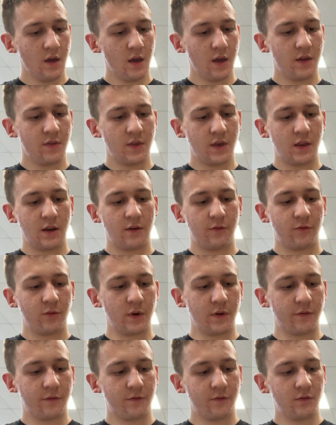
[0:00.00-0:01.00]
And then if
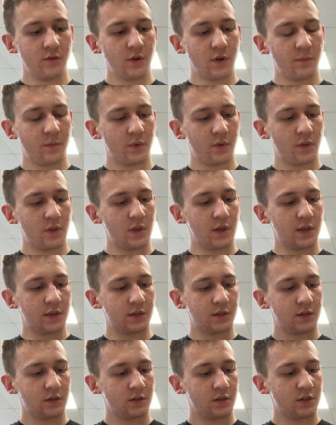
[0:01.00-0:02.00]
we flip
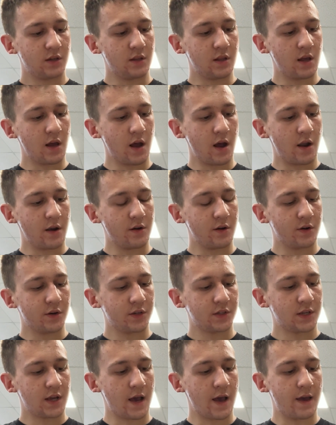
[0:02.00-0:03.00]
this to the
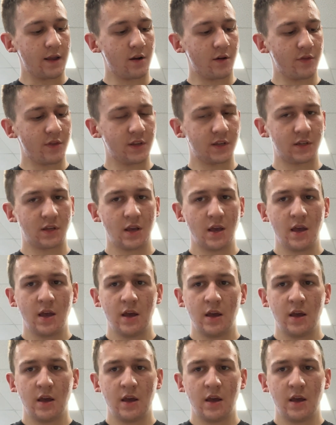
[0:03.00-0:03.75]
underside on this